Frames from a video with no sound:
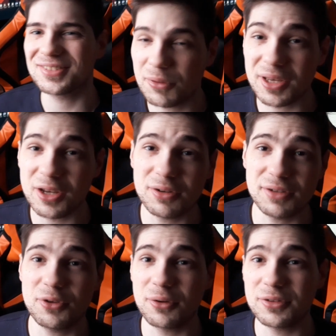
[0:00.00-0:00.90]
Quick note,
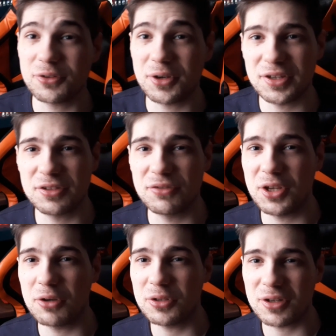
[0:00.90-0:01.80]
if you're enjoying this
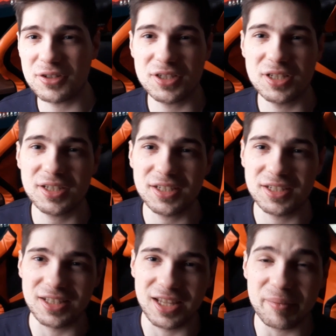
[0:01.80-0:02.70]
video, do consider
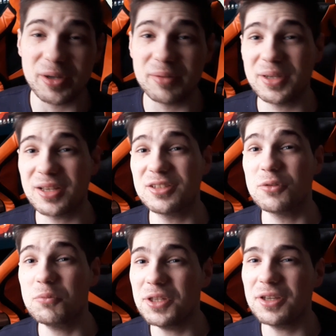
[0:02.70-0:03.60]
hitting the like button because
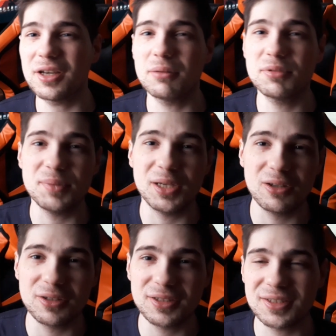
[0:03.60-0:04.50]
it really helps me a
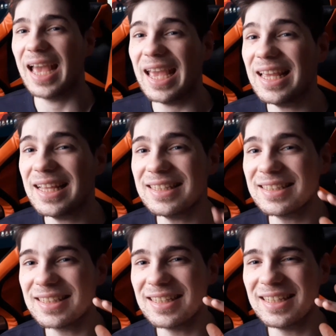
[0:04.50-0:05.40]
lot. And
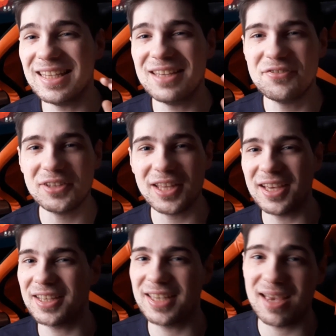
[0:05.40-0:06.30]
if you
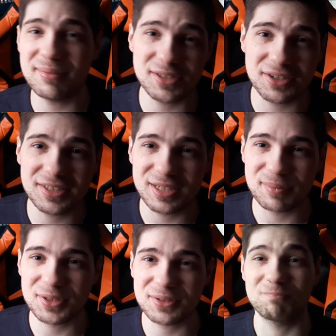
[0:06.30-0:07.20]
like game design
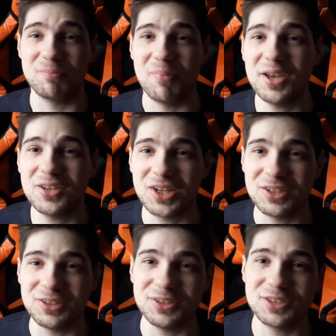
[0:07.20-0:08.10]
tips, my
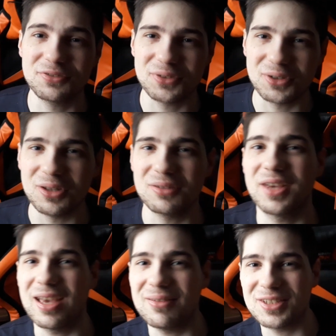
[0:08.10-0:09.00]
channel is full of
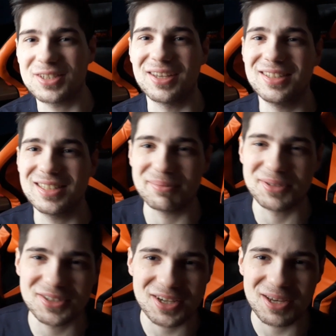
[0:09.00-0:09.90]
game design
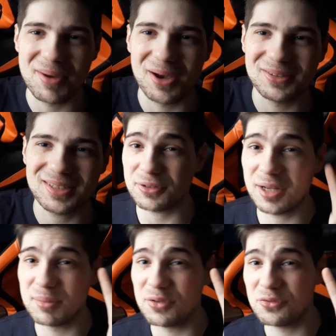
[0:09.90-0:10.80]
tips. Check them out.
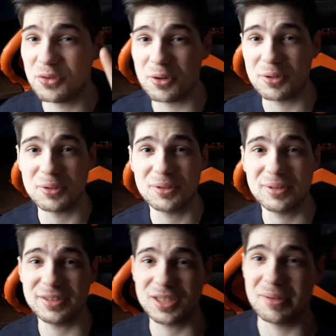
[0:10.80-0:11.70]
Number
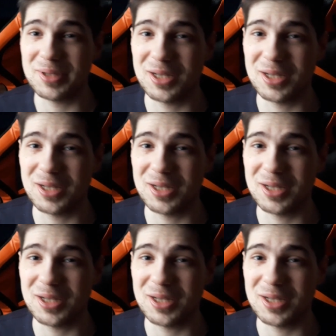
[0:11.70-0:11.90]
four is coming